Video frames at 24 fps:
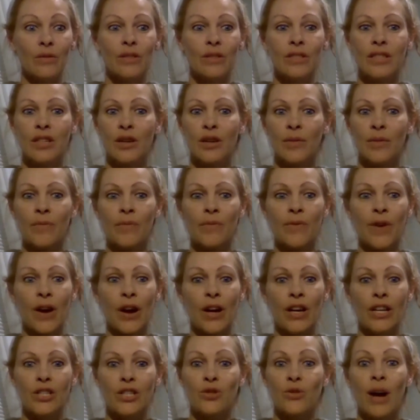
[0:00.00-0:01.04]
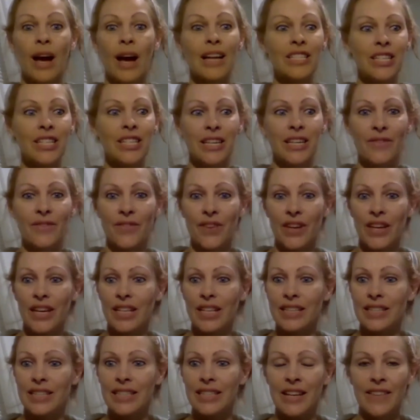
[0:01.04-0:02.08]
some very tragic
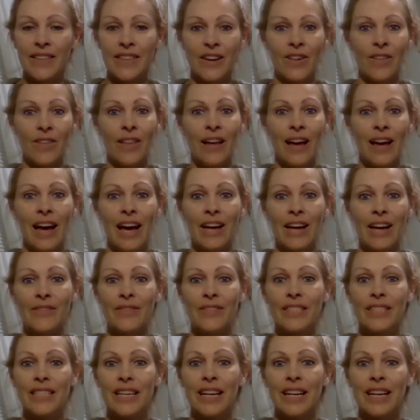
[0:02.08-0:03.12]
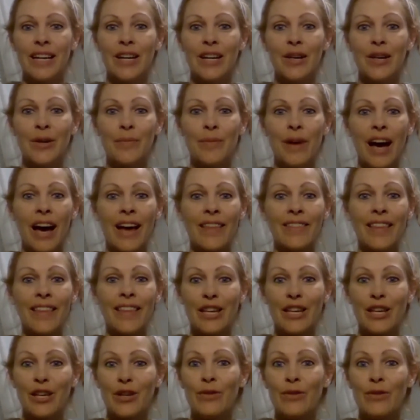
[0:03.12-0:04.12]
events in their lives. I think,